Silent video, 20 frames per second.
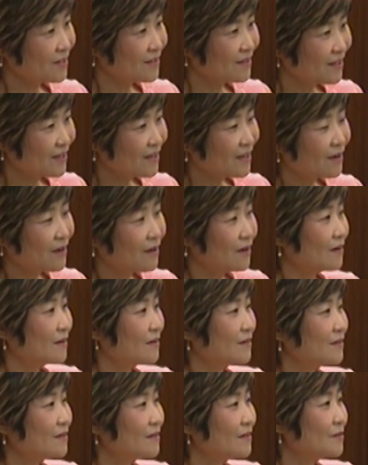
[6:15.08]
they
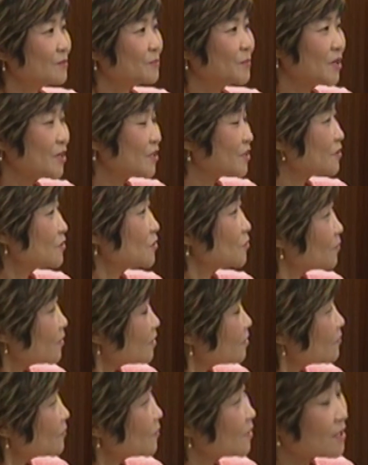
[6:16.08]
are persons
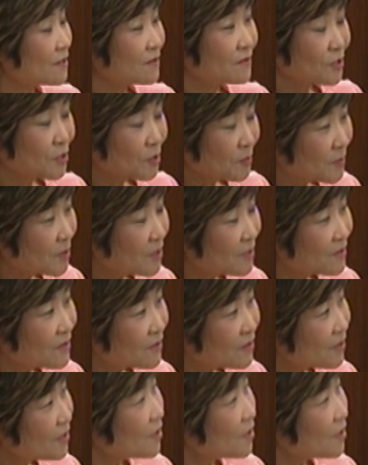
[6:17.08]
with or without disability,